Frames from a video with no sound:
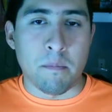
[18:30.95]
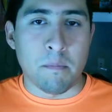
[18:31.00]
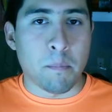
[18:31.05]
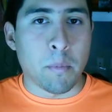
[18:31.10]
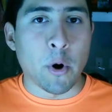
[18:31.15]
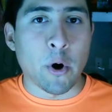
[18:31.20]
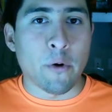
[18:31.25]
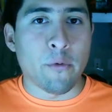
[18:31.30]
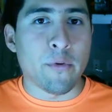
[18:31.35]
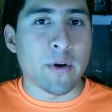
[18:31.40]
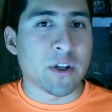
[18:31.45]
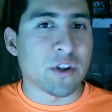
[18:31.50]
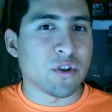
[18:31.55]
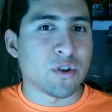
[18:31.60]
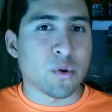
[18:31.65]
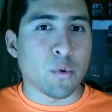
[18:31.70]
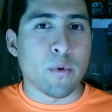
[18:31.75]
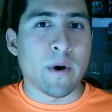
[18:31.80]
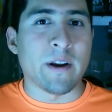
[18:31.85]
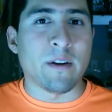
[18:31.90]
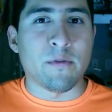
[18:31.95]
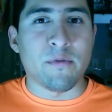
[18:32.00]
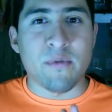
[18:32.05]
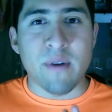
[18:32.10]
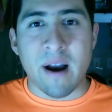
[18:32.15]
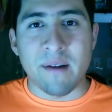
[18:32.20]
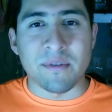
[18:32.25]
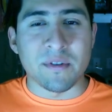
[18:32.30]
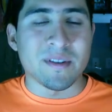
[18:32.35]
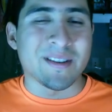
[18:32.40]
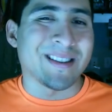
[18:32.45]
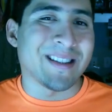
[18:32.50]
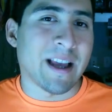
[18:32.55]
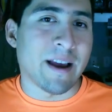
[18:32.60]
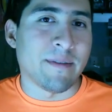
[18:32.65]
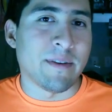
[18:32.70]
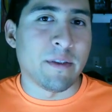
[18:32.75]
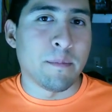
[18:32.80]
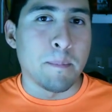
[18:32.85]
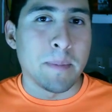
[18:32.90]
perfect. Just wait five to
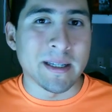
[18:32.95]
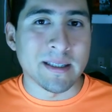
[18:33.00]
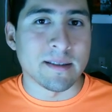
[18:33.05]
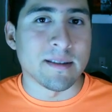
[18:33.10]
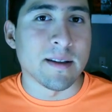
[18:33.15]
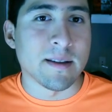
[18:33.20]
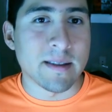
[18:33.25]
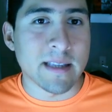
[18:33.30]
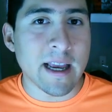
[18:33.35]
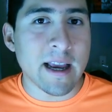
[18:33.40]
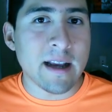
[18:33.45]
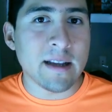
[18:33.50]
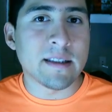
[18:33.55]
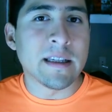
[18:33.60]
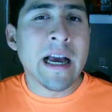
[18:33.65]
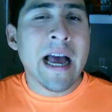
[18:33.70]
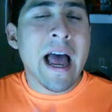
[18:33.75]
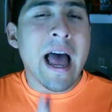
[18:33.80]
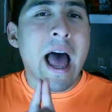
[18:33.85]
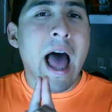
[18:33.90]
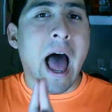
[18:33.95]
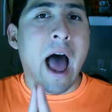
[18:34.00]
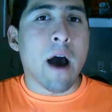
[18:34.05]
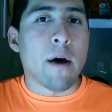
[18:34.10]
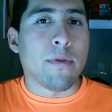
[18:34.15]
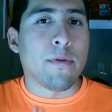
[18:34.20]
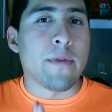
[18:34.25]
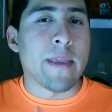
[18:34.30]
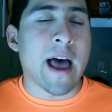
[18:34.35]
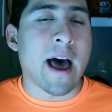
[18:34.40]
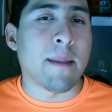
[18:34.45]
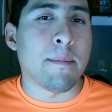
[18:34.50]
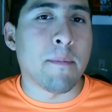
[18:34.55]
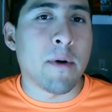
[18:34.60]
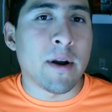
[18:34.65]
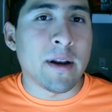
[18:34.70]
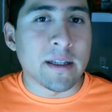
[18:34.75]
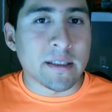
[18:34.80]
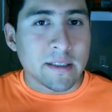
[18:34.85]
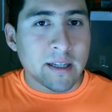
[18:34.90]
seven business days and that
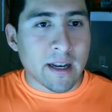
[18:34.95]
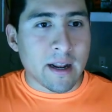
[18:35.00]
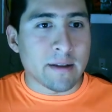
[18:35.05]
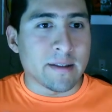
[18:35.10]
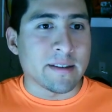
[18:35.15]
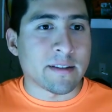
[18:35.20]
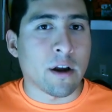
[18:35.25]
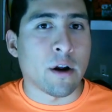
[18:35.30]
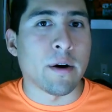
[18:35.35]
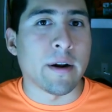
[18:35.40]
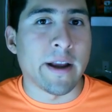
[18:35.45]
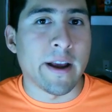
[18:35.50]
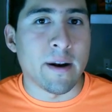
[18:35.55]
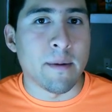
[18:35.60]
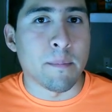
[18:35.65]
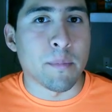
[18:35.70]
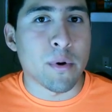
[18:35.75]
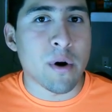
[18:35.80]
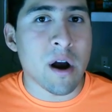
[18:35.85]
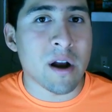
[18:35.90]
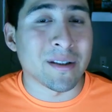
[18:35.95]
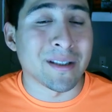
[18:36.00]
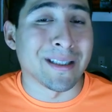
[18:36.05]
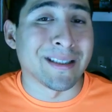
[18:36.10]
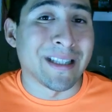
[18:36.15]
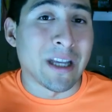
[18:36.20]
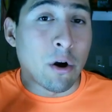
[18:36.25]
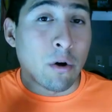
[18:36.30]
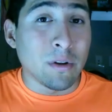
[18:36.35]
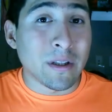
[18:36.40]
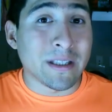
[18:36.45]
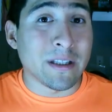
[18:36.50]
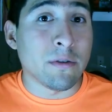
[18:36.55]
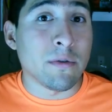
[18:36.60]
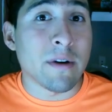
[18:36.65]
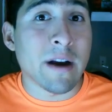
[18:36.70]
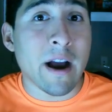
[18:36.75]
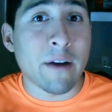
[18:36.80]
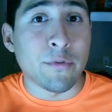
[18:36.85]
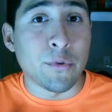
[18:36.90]
money is gonna start getting processed. The only thing you
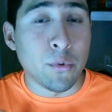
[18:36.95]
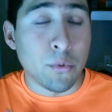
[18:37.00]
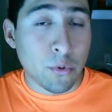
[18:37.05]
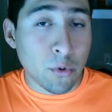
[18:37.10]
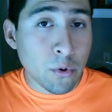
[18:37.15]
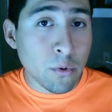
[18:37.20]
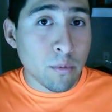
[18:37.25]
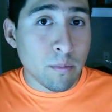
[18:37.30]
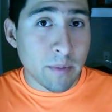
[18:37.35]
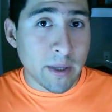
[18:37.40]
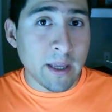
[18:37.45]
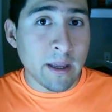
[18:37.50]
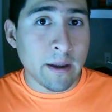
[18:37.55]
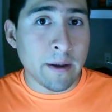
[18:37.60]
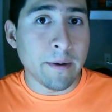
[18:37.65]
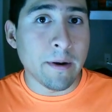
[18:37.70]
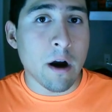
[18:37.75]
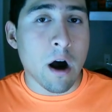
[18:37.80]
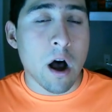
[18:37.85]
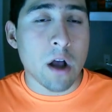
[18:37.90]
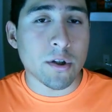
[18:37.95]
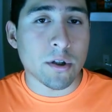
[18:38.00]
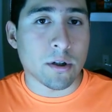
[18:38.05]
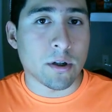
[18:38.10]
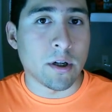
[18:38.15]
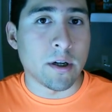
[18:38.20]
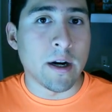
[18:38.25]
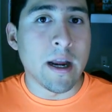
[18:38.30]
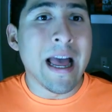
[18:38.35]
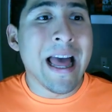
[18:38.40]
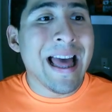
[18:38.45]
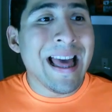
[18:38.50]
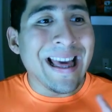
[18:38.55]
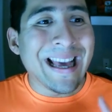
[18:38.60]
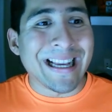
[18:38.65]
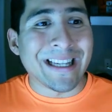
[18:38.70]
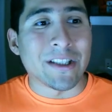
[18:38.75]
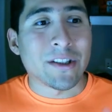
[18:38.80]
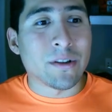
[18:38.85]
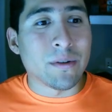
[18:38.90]
have to do, me, Oscar,
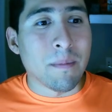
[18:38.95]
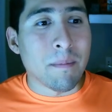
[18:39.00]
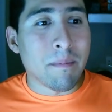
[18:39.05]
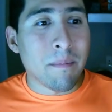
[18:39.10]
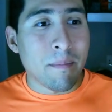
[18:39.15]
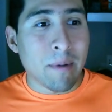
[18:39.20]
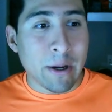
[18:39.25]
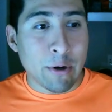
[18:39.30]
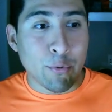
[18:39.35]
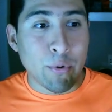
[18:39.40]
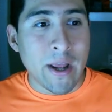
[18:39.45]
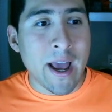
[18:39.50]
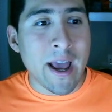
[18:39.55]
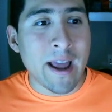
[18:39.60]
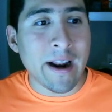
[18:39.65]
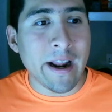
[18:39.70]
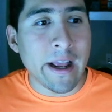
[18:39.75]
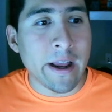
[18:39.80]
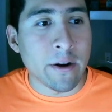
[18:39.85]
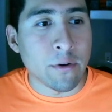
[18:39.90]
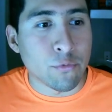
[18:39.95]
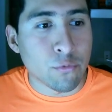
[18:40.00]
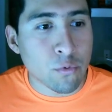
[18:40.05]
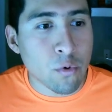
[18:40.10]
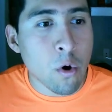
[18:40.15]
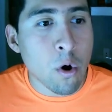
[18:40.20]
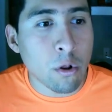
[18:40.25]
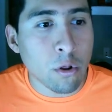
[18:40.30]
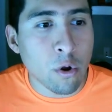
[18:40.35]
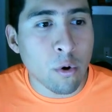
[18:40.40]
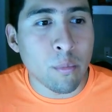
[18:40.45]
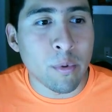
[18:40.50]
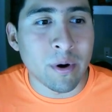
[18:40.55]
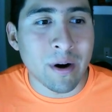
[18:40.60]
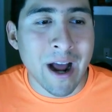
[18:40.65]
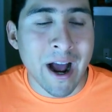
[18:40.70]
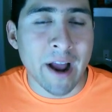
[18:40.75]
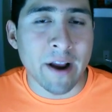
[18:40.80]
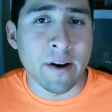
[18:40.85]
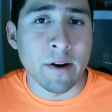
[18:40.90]
is to create a rollover
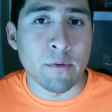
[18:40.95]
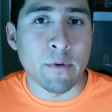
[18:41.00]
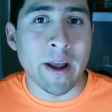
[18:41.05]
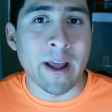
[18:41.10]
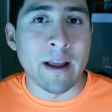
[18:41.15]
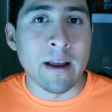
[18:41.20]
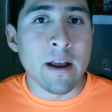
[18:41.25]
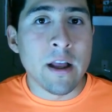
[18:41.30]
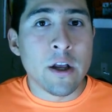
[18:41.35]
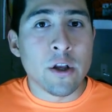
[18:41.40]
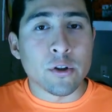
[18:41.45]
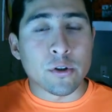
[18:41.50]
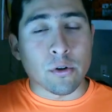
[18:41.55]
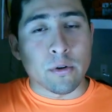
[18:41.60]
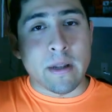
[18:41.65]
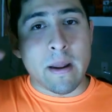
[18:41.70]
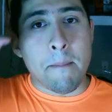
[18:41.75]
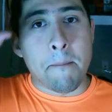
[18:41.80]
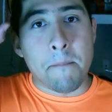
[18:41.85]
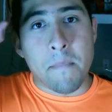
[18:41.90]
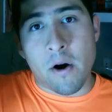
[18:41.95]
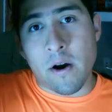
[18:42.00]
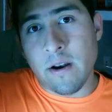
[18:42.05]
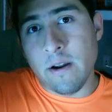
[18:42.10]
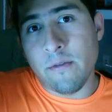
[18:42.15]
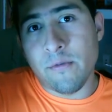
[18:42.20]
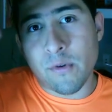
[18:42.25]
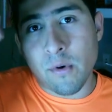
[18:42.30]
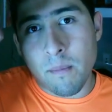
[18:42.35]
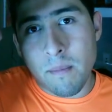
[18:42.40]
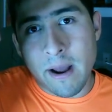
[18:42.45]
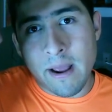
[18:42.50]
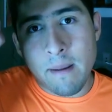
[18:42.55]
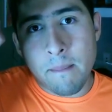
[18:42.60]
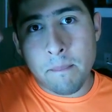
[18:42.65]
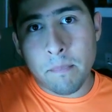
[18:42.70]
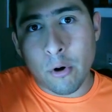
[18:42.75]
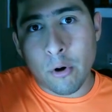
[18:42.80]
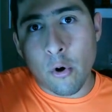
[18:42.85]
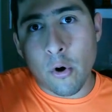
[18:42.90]
IRA. So the money from my
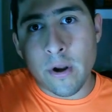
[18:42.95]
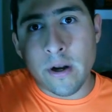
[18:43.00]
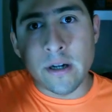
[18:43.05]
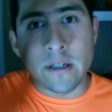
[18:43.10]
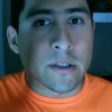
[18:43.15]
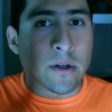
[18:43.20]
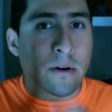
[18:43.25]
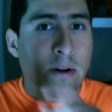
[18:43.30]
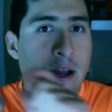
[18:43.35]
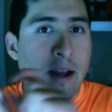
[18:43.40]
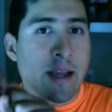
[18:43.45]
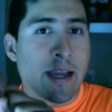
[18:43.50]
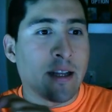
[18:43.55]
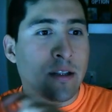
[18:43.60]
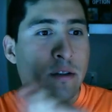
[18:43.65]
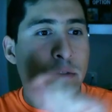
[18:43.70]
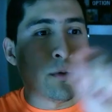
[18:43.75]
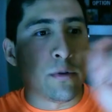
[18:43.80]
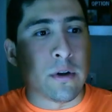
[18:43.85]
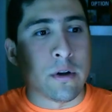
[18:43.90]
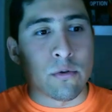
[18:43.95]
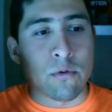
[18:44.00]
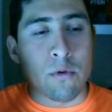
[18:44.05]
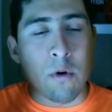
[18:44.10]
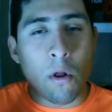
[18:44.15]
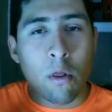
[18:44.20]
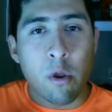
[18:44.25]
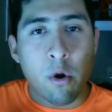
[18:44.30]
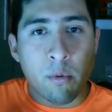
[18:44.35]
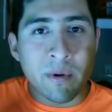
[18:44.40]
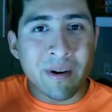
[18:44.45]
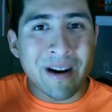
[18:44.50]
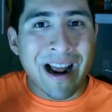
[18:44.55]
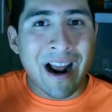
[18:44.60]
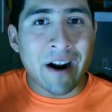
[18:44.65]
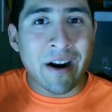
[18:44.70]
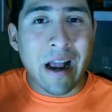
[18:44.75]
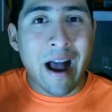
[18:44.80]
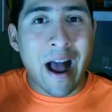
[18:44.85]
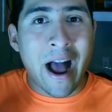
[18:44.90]
employer is gonna get to the
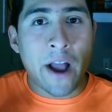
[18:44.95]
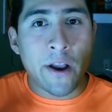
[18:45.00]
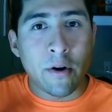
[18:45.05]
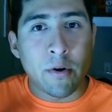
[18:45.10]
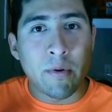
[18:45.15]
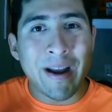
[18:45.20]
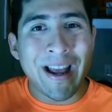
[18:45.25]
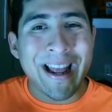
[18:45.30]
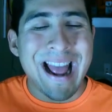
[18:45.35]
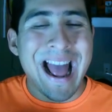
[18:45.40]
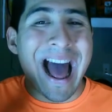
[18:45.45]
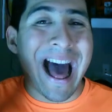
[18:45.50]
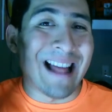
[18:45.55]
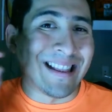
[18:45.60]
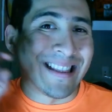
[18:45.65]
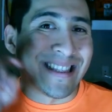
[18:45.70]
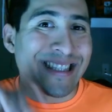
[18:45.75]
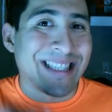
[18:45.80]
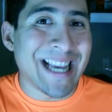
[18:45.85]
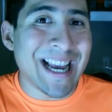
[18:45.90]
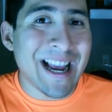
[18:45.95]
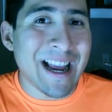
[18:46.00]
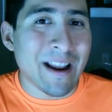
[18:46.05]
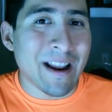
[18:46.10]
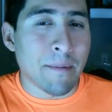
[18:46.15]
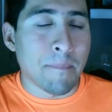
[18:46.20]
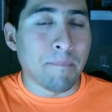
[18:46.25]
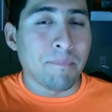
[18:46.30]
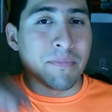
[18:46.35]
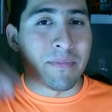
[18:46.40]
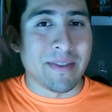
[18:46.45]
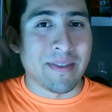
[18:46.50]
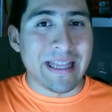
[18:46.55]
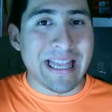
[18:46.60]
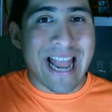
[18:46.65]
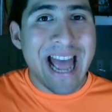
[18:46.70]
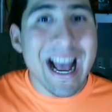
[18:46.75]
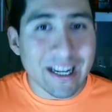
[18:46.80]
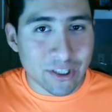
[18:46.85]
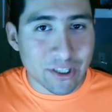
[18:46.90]
rollover IRA, and then
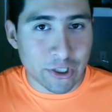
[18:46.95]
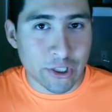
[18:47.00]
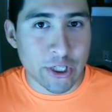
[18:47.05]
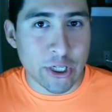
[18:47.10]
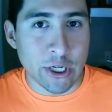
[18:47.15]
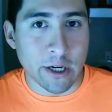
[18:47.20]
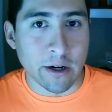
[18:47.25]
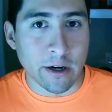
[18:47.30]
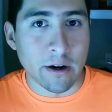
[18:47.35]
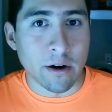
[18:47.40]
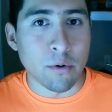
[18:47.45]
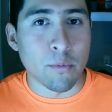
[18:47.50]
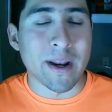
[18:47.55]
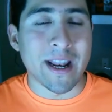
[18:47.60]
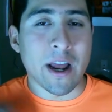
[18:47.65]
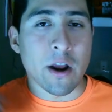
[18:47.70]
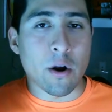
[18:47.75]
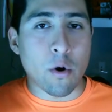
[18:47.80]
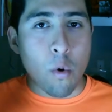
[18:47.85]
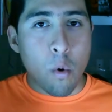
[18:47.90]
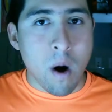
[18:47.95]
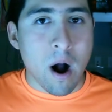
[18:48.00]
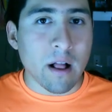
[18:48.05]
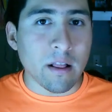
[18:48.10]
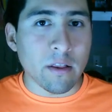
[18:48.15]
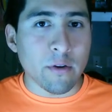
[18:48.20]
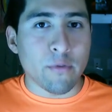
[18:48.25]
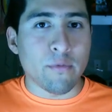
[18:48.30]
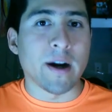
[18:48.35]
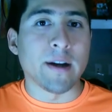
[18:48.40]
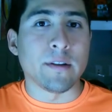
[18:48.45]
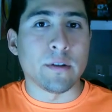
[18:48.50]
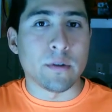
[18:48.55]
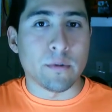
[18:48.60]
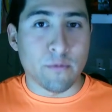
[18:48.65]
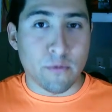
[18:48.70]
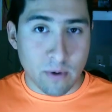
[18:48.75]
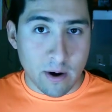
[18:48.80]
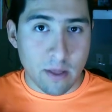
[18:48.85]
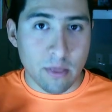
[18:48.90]
next year when I qualify
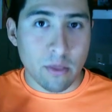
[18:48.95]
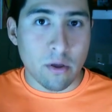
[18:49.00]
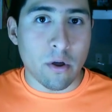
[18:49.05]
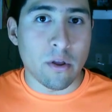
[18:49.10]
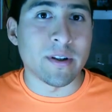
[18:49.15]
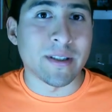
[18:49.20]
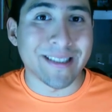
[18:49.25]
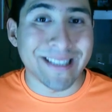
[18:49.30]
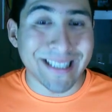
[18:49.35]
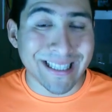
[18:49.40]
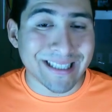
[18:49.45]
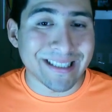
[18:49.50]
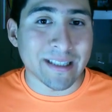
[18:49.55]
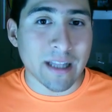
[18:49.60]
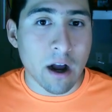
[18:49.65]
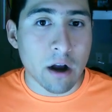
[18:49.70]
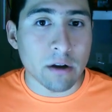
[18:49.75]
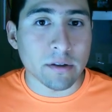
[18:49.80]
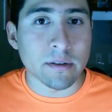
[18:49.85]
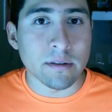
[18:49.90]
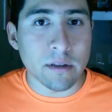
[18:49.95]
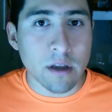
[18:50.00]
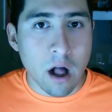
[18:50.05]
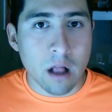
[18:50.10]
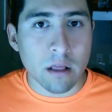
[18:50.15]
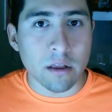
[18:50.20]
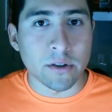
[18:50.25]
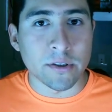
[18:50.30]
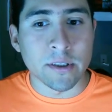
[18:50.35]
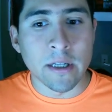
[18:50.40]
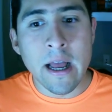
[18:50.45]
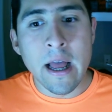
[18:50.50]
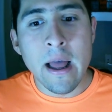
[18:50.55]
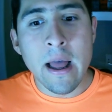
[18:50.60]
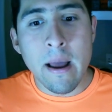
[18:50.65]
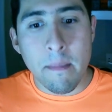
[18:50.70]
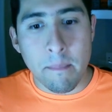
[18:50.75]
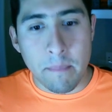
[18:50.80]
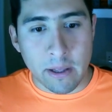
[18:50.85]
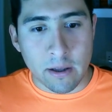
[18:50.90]
for another six thousand dollars,
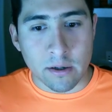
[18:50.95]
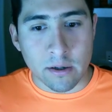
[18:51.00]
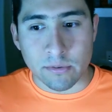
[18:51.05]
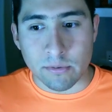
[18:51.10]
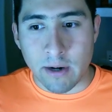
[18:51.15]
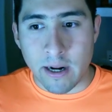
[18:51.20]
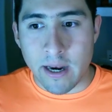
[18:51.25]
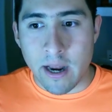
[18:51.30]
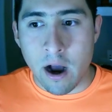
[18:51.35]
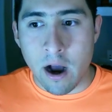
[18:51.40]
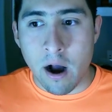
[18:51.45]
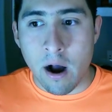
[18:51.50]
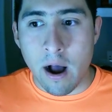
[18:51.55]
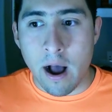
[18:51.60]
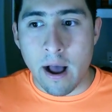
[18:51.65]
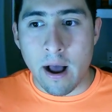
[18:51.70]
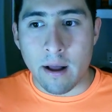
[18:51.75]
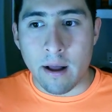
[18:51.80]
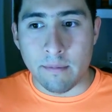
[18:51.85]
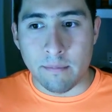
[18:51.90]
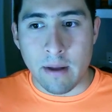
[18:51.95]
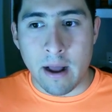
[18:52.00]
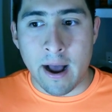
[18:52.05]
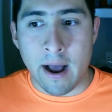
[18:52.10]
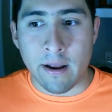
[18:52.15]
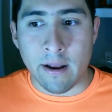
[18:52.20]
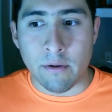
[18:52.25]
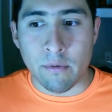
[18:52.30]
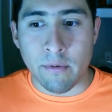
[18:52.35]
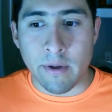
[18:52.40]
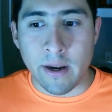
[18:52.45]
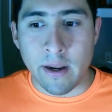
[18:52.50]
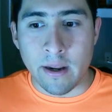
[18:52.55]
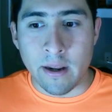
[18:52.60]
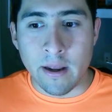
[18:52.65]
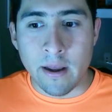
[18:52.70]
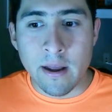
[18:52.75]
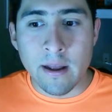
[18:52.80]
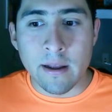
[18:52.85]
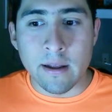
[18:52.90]
because right now I
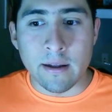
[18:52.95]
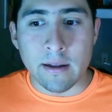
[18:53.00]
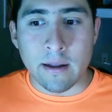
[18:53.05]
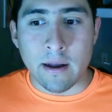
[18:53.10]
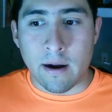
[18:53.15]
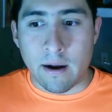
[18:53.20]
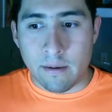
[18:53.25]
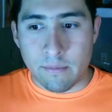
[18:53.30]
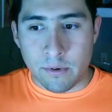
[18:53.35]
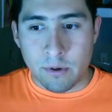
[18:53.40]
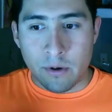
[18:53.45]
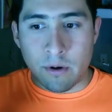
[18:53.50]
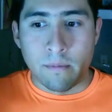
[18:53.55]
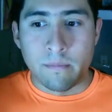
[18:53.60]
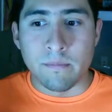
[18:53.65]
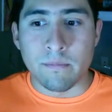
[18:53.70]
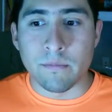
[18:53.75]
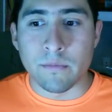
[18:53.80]
already, um, you know,